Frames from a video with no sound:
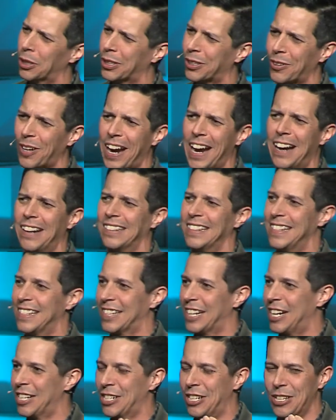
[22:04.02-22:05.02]
crowd and
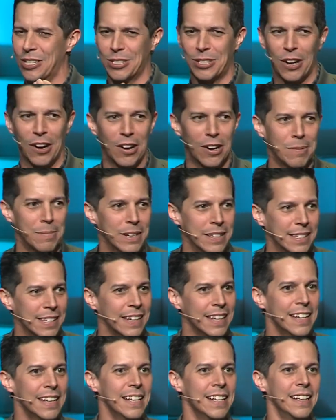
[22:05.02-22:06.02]
touch his garments,
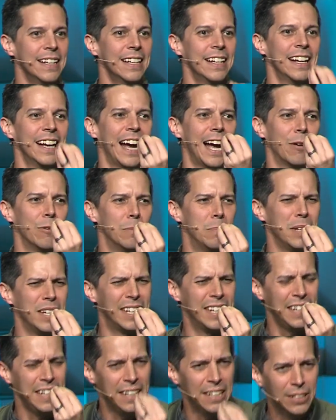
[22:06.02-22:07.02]
I would be
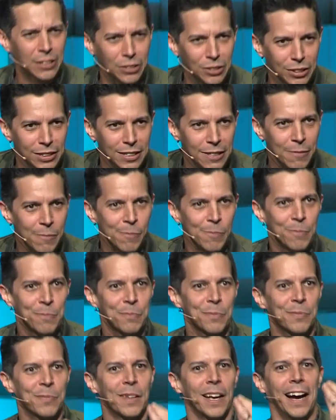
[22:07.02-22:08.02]
healed.
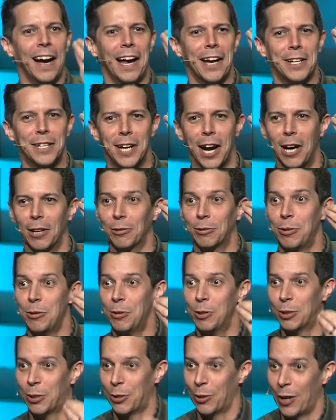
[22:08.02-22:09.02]
I got through
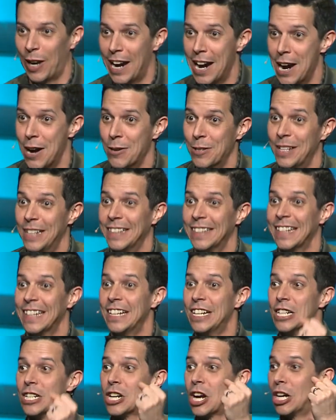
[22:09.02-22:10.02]
the crowd,
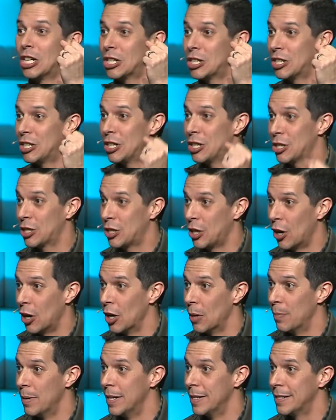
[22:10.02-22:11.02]
touched his
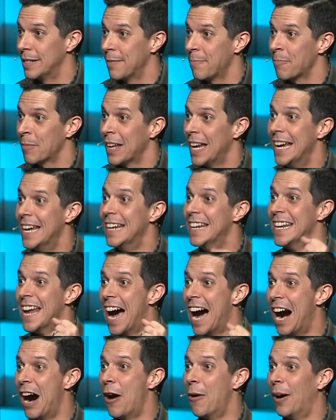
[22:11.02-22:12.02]
garment, and
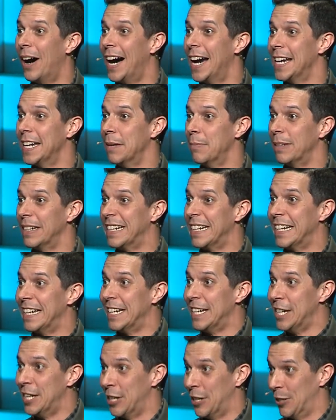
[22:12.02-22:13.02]
now I am
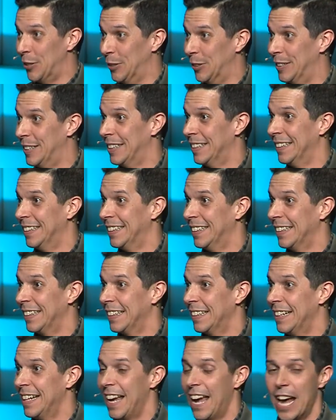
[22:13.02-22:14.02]
healed.
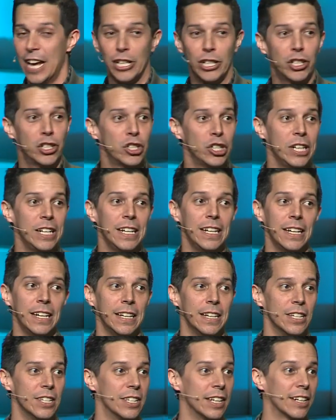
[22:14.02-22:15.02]
And she
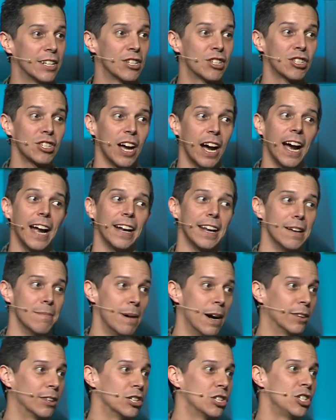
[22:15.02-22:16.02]
is excited
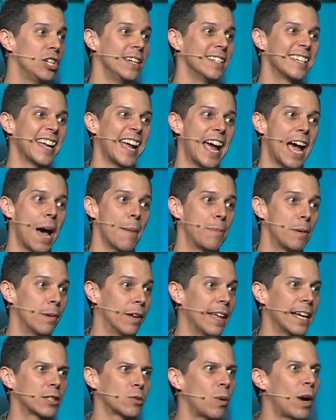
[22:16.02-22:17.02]
about this. She is happy about it.
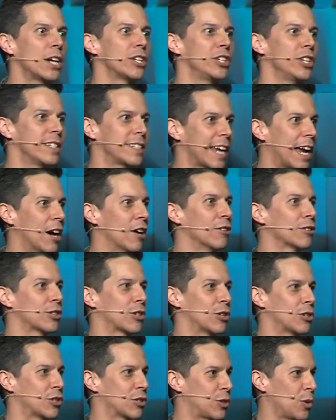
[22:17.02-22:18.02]
That's why she tells
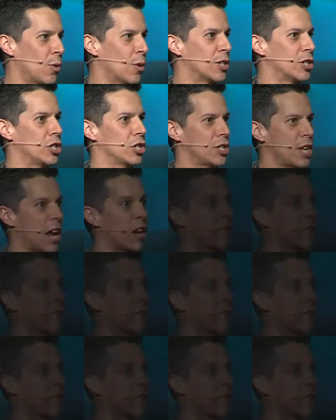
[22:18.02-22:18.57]
her story. She's not